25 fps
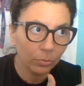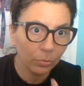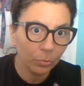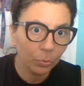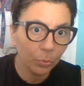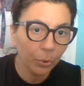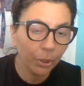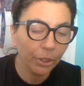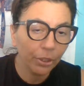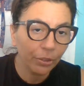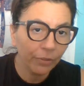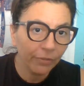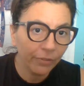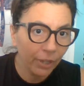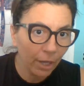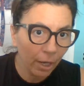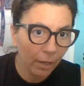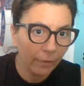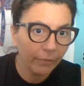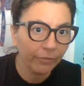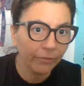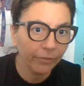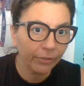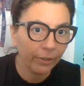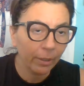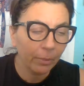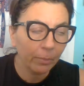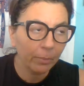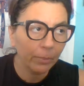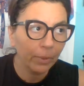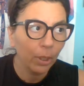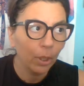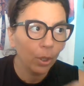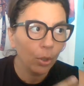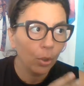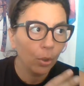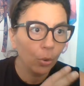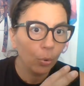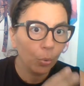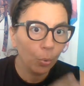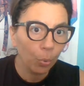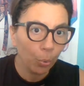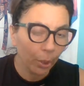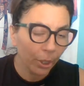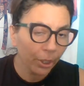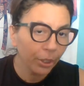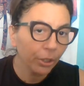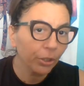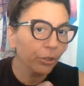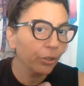where you've come from,
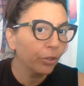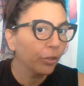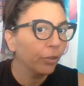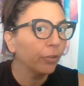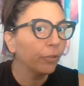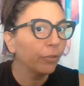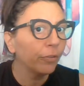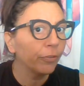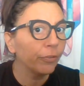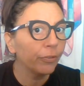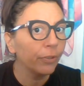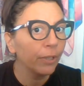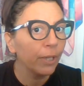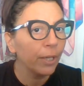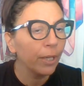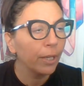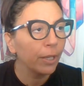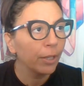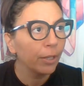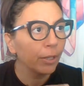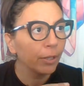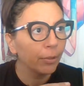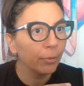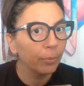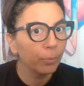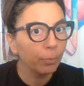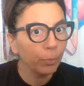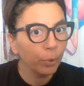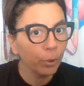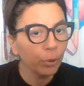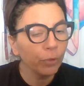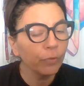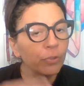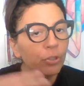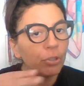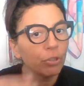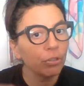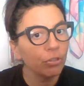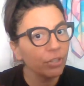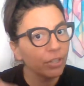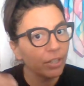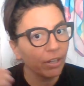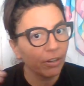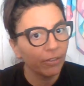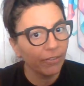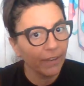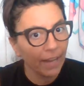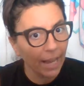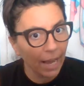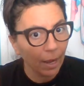what you've moved
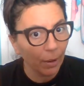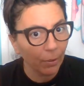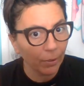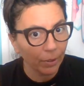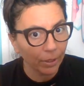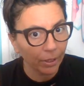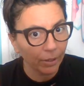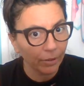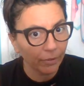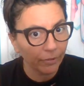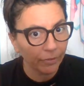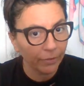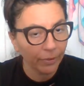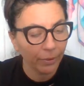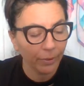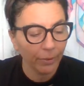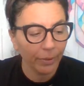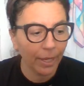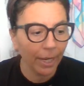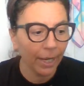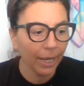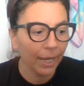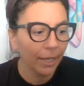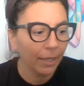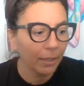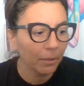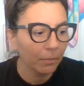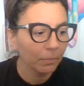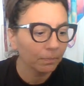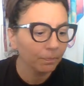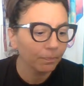yourself out of, okay?